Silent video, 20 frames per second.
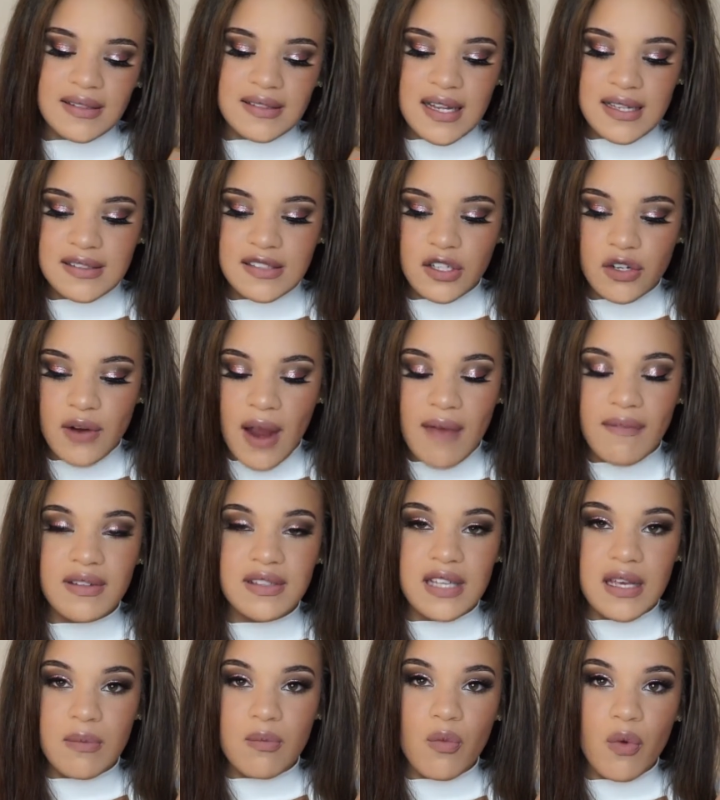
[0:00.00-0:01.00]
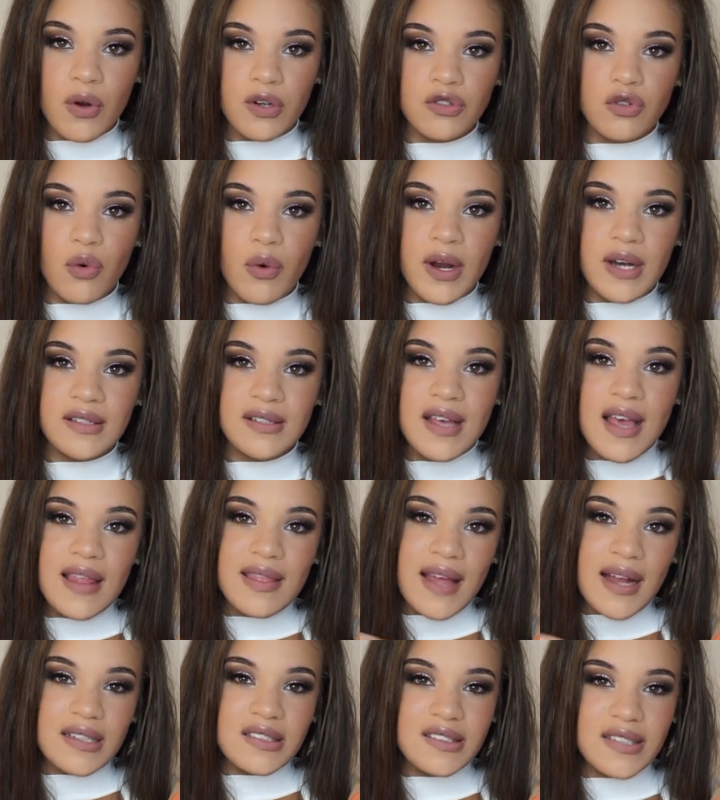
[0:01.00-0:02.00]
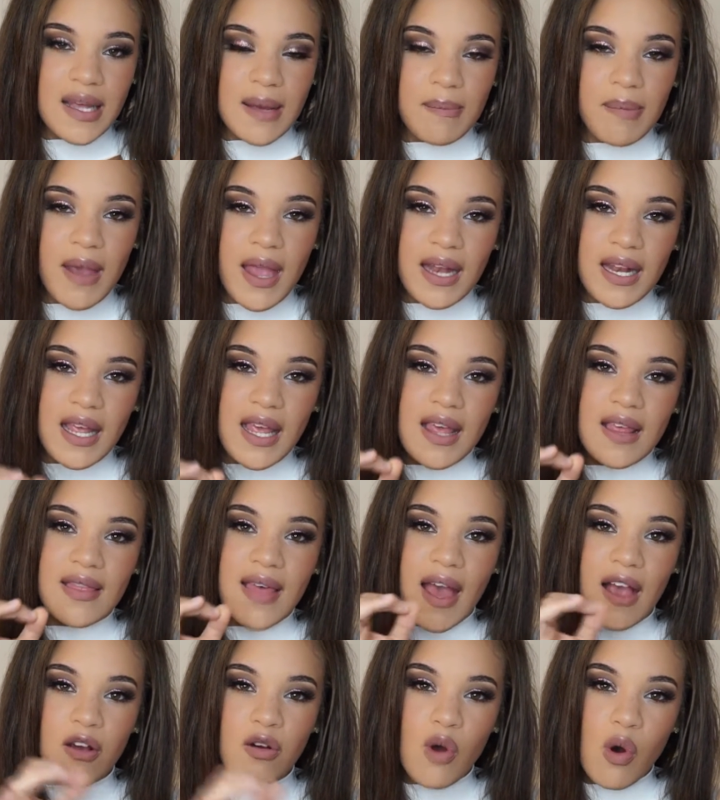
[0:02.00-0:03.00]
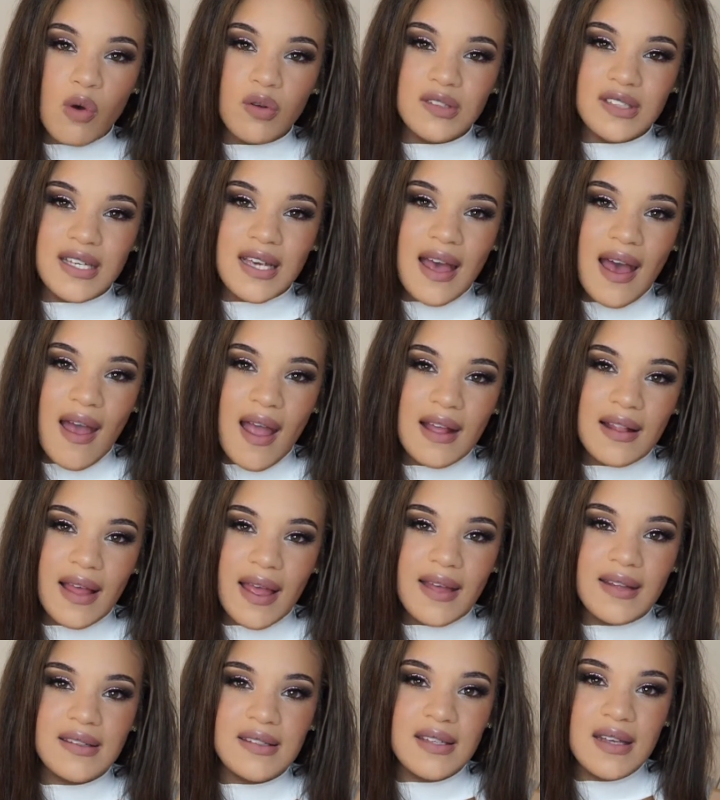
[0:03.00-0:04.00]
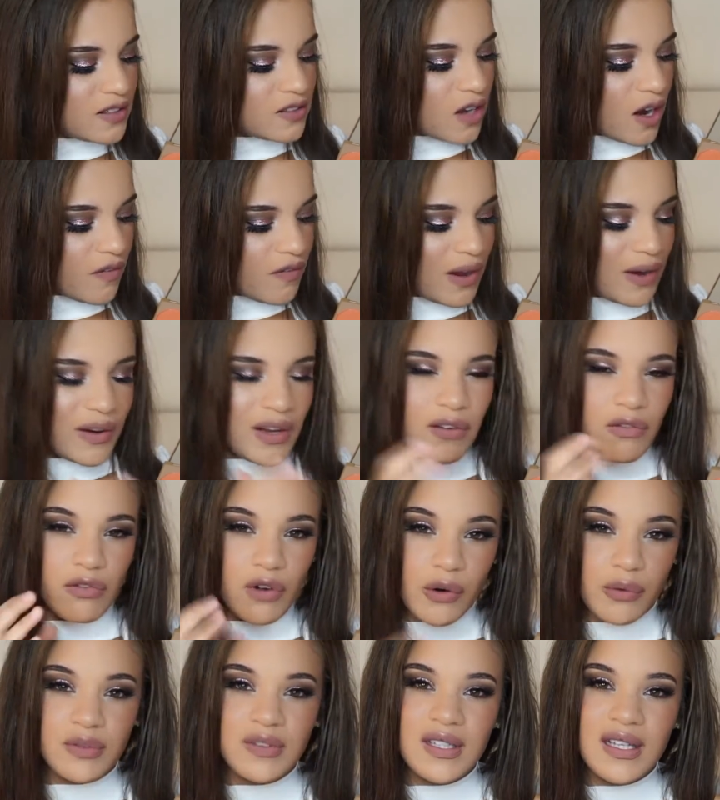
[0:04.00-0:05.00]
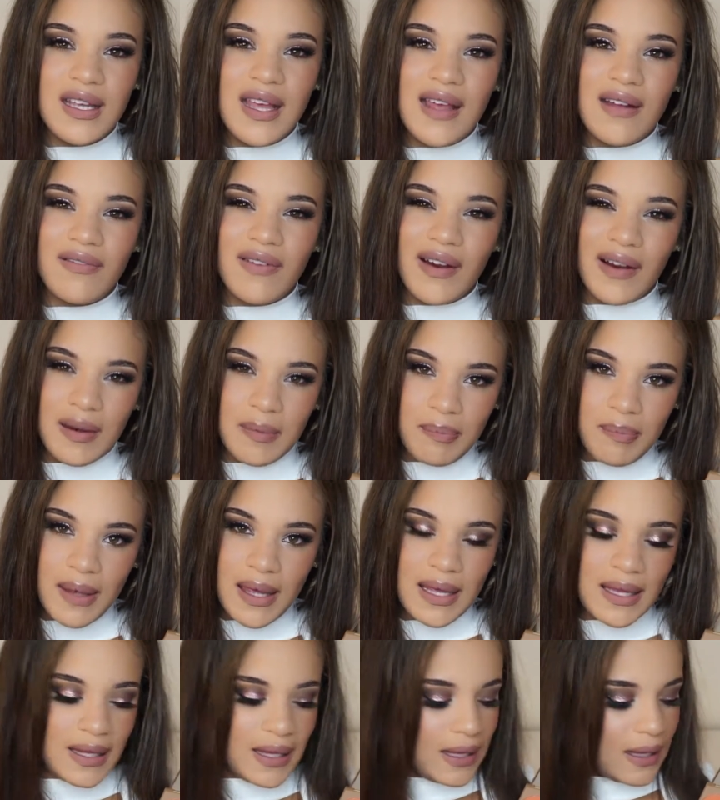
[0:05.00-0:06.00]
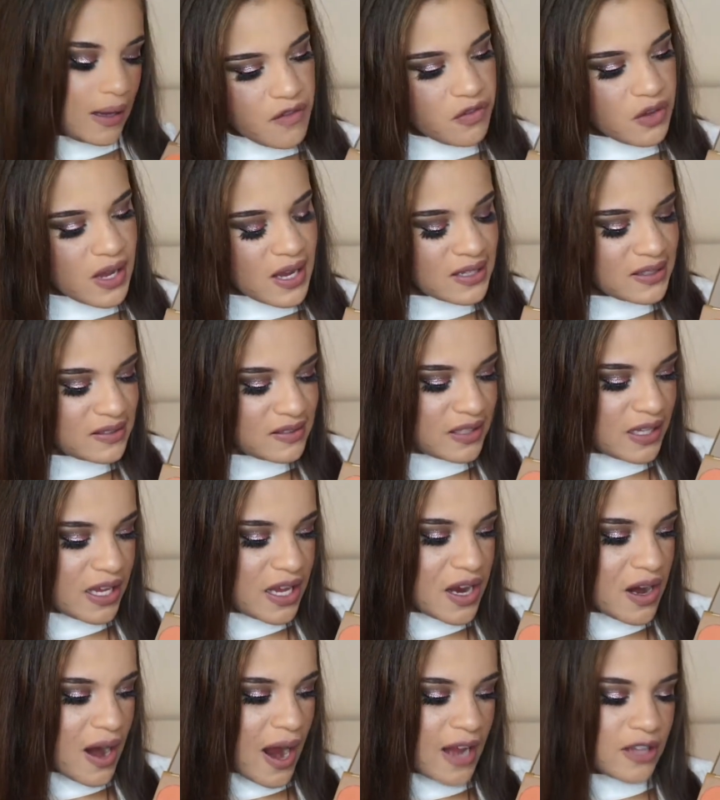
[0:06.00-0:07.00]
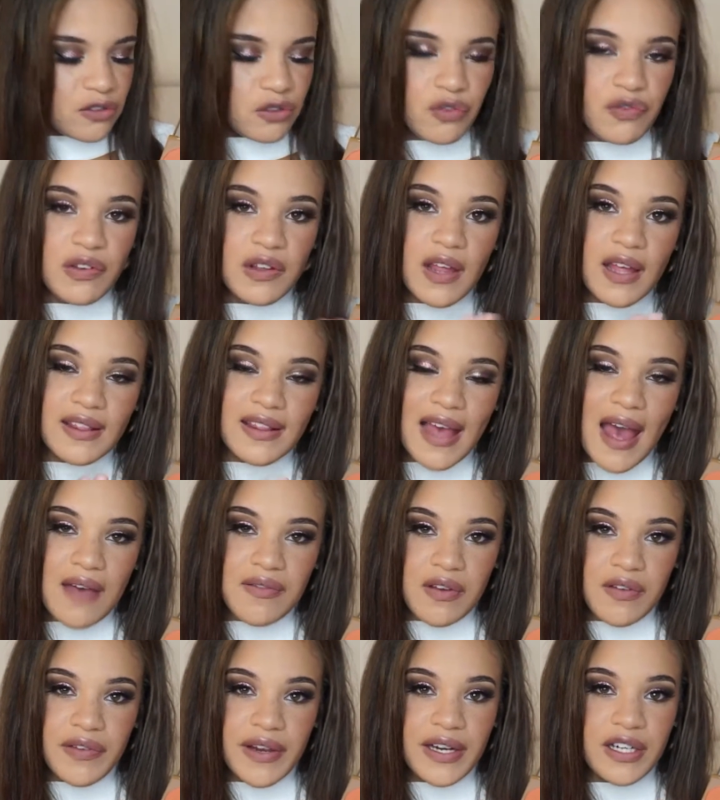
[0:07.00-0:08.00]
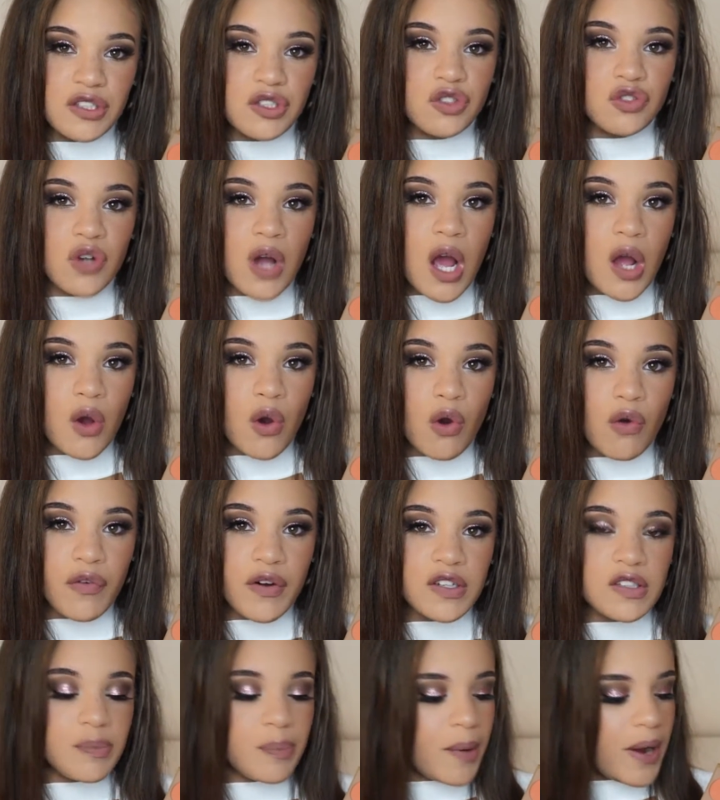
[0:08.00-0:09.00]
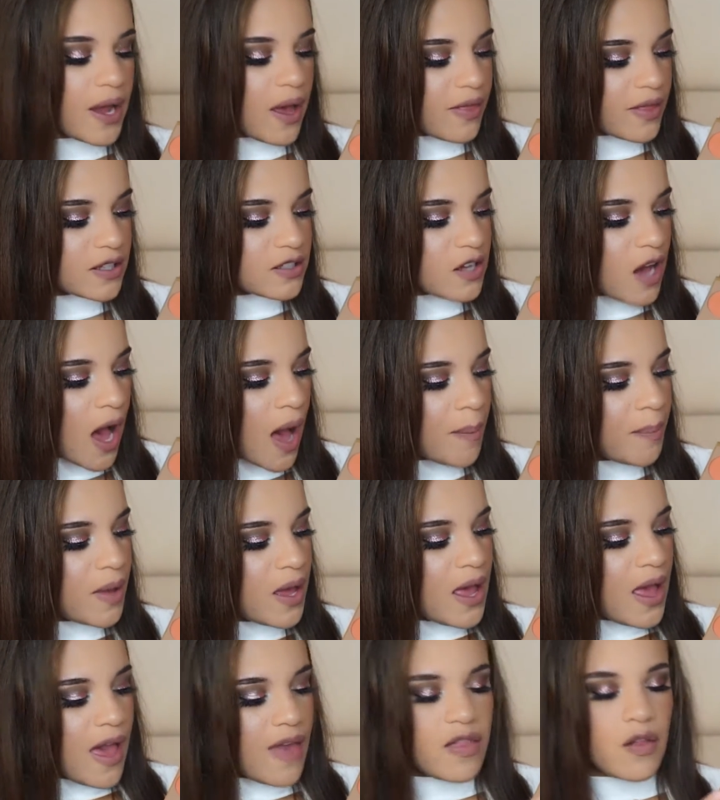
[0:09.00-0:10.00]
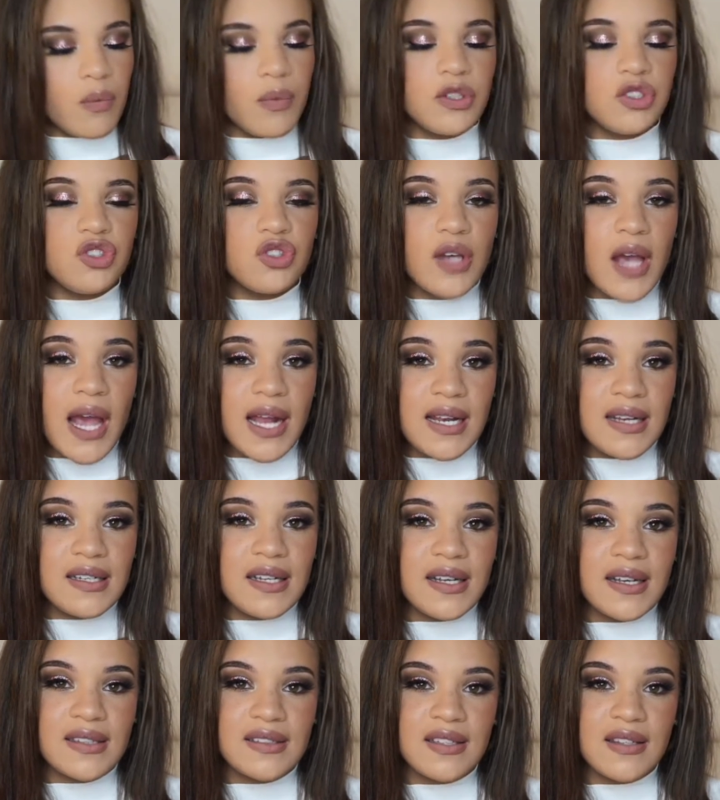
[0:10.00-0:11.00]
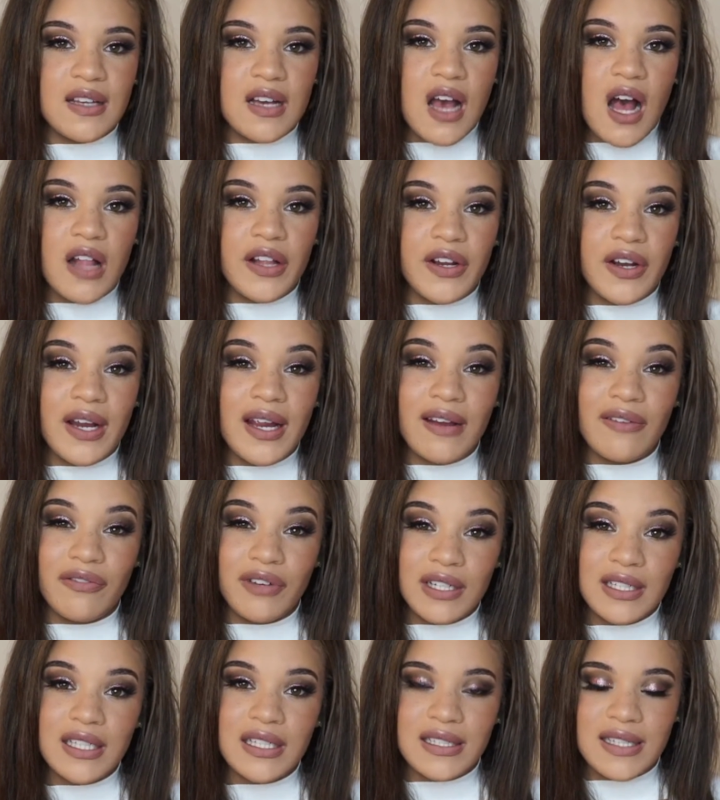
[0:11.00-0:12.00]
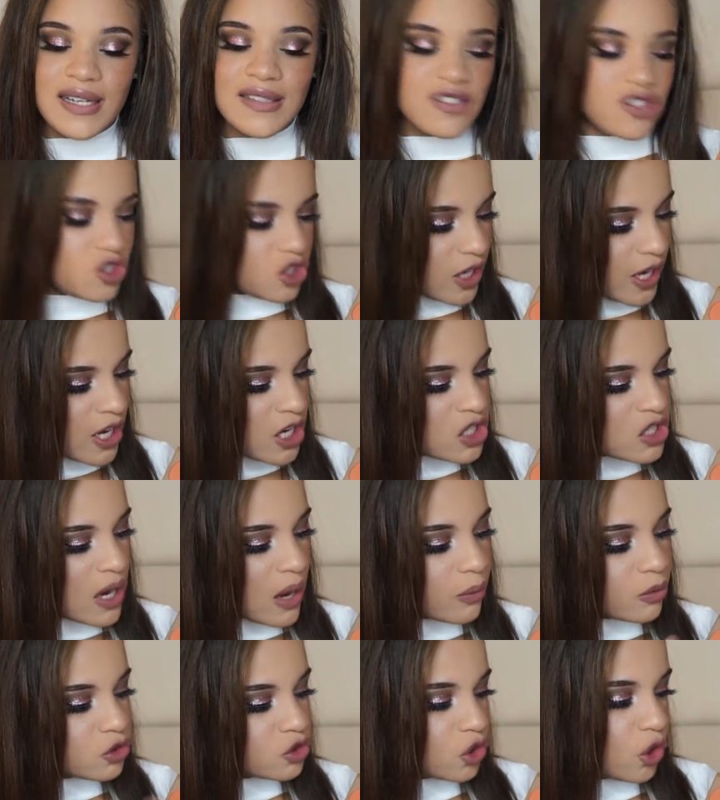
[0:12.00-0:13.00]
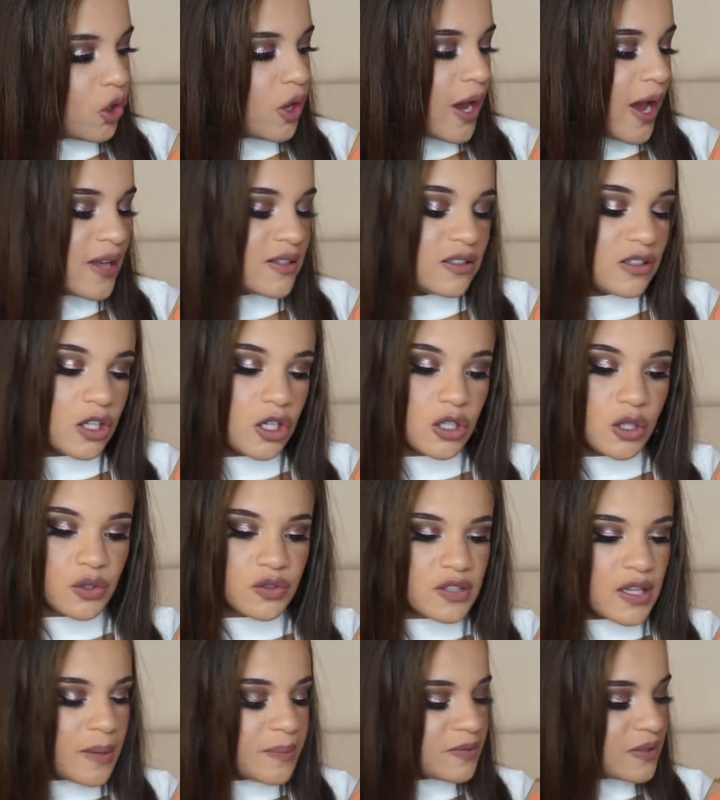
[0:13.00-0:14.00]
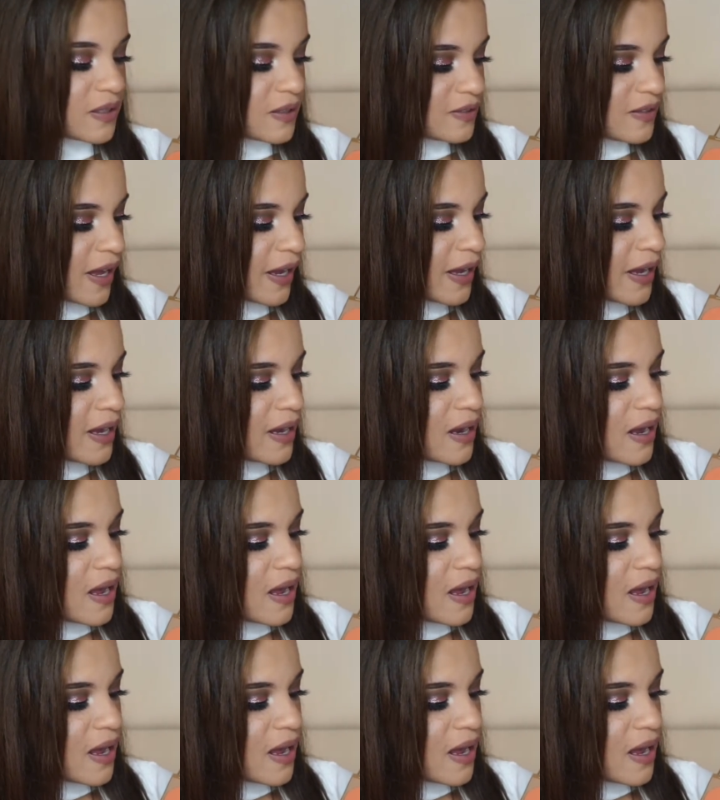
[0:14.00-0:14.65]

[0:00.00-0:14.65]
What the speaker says: tend to gravitate more towards that champagne-y, that goldy highlights. These are very rosy and very pinky. If you can see here, I do feel like they have a very strong overspray on the top, and then once you kind of dig into the color, it really does change. I will show you guys in the close-ups in a second.